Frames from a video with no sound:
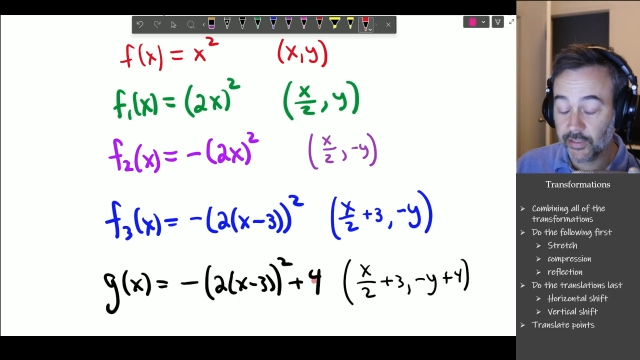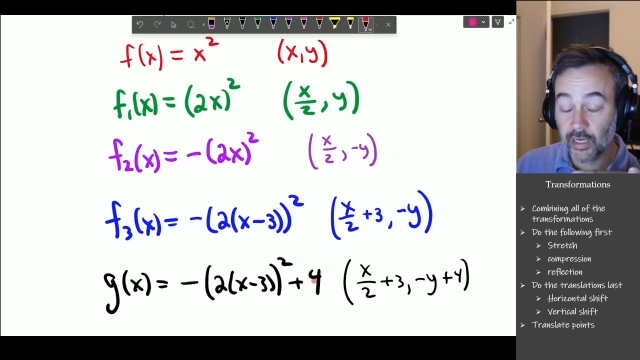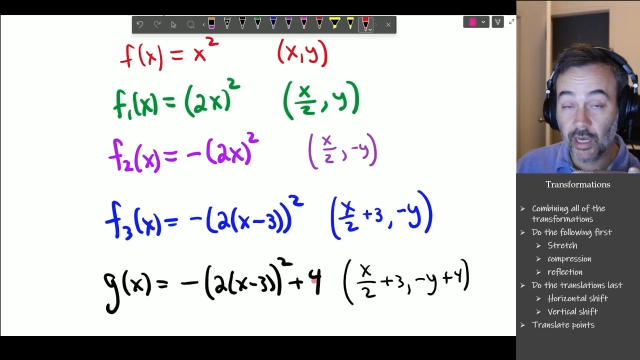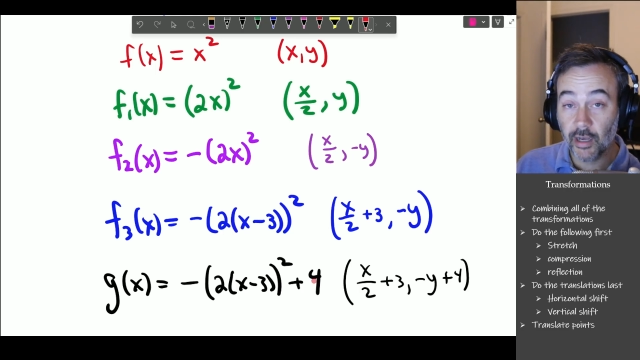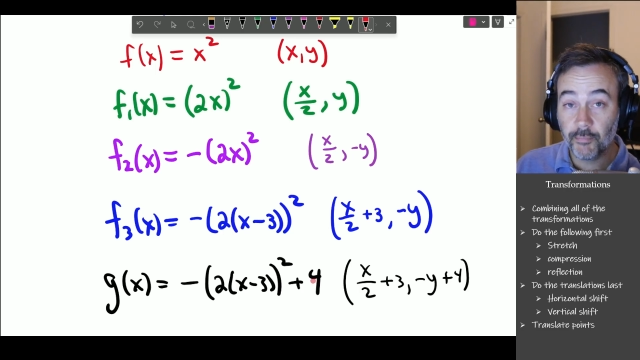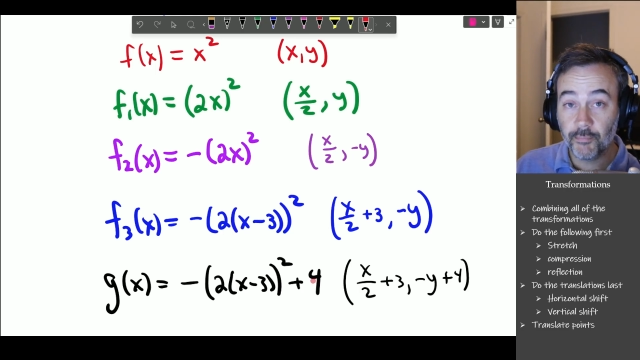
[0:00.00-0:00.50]

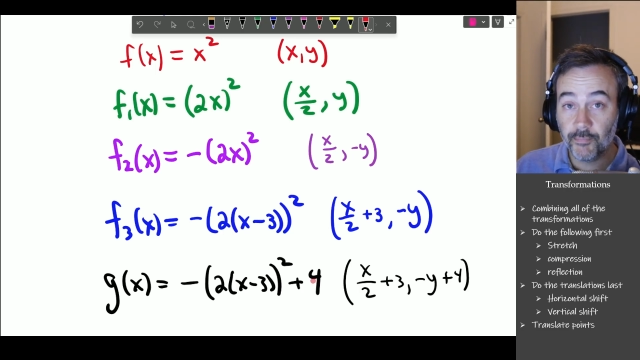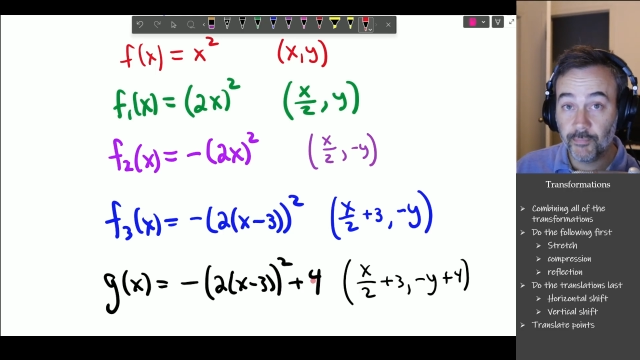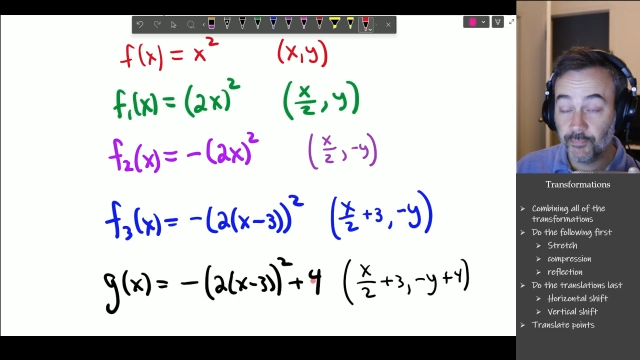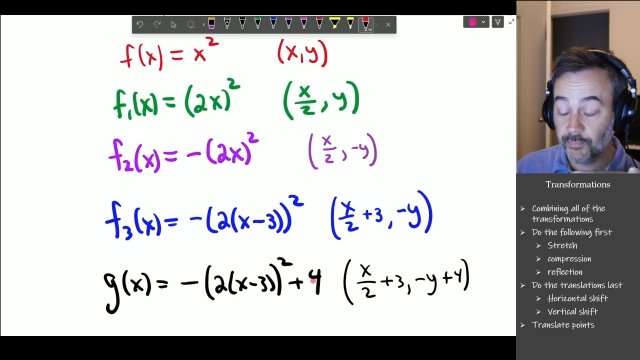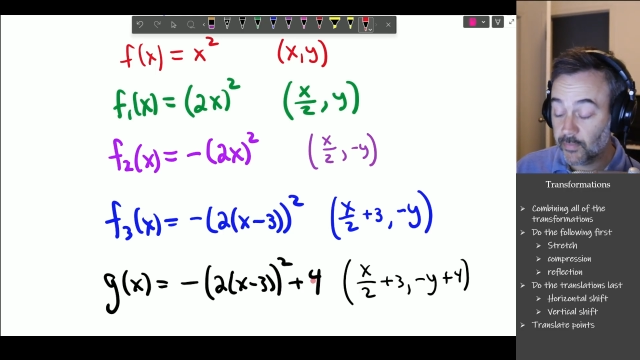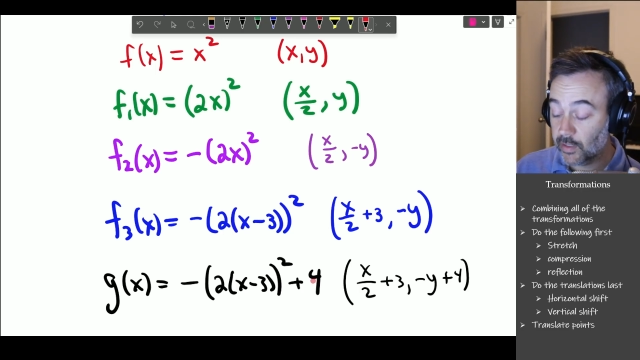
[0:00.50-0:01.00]
up
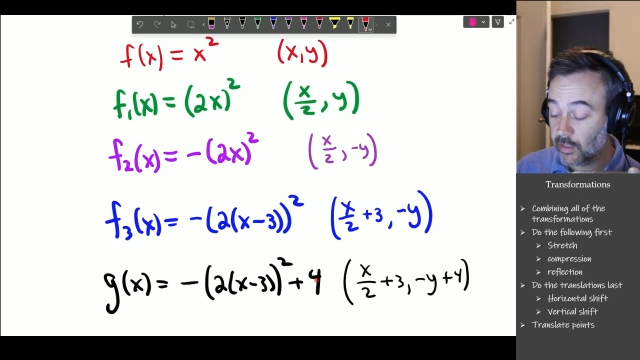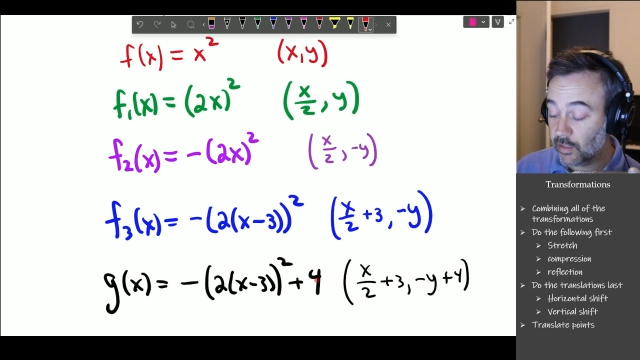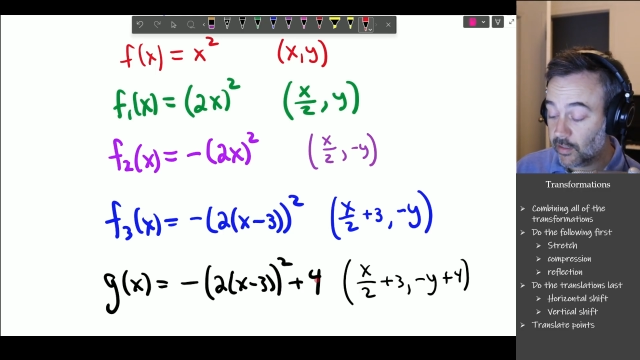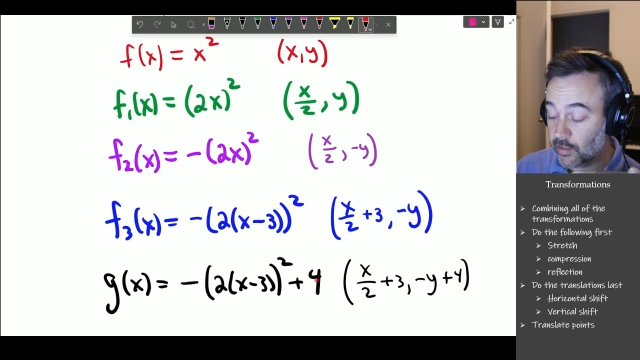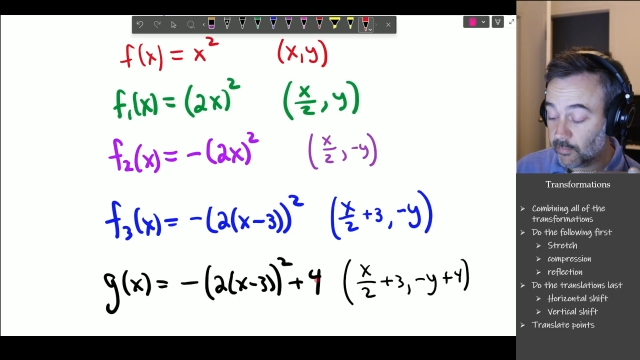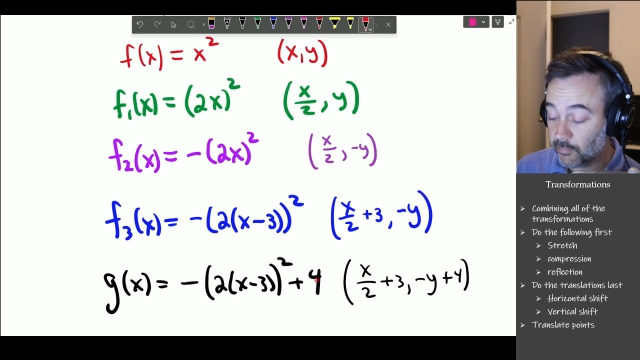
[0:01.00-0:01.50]

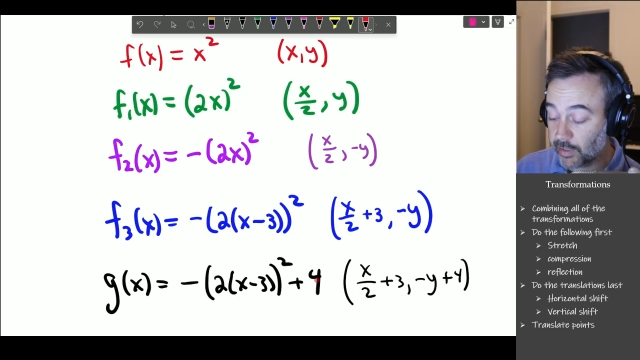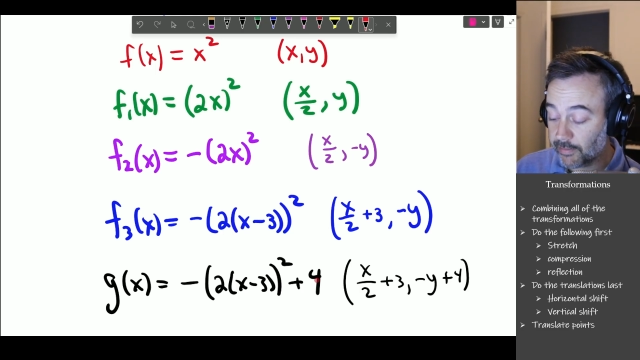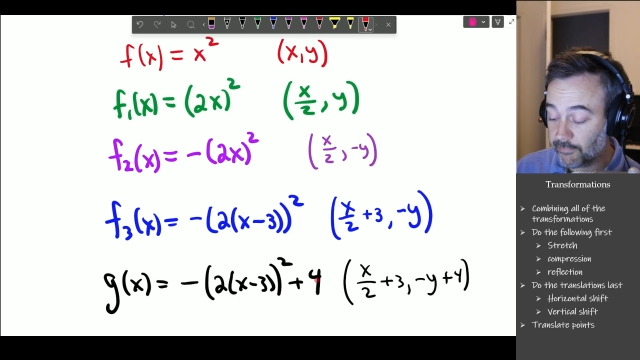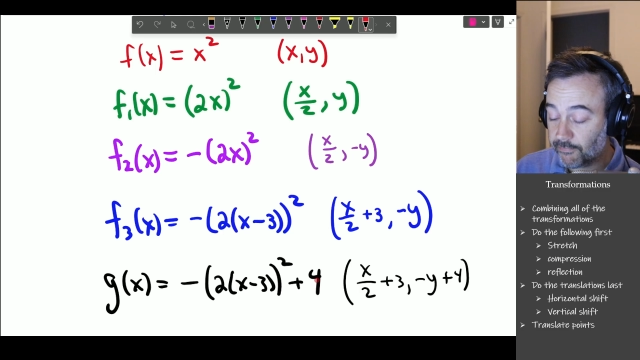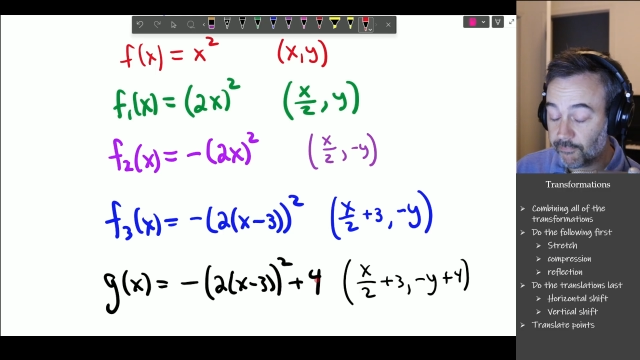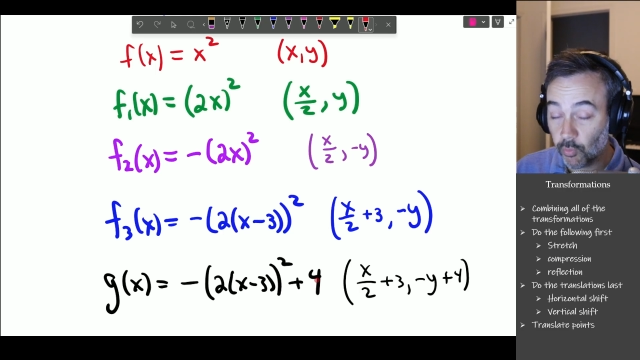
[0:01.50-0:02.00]
by
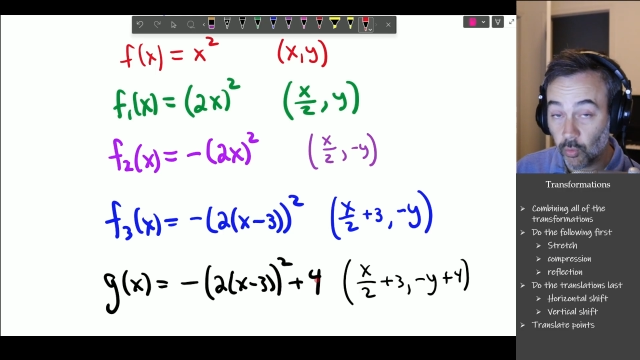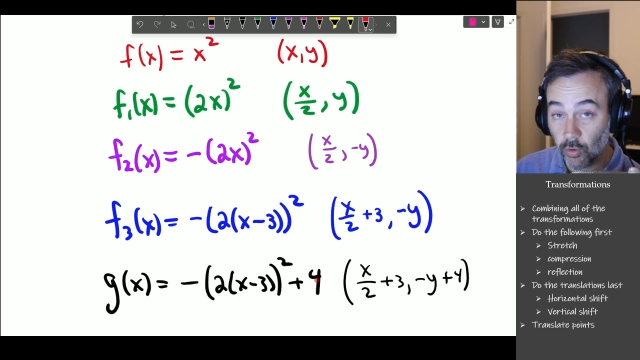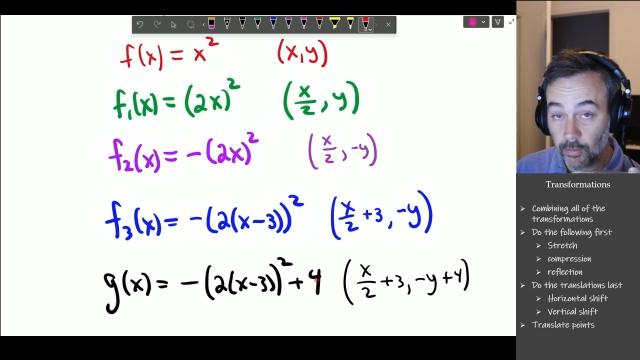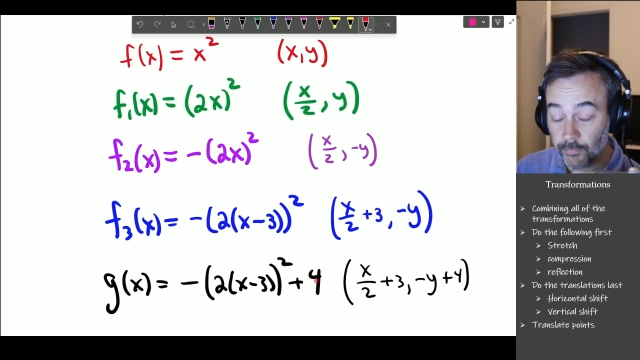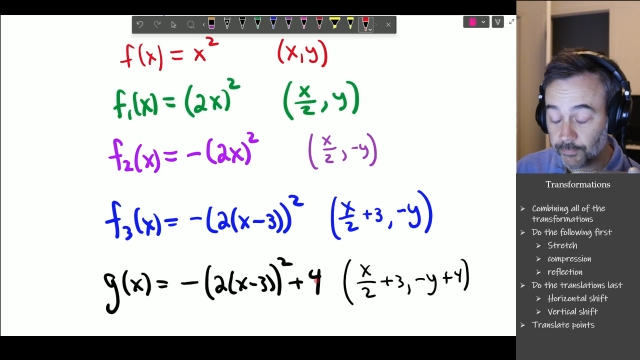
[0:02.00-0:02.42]
4.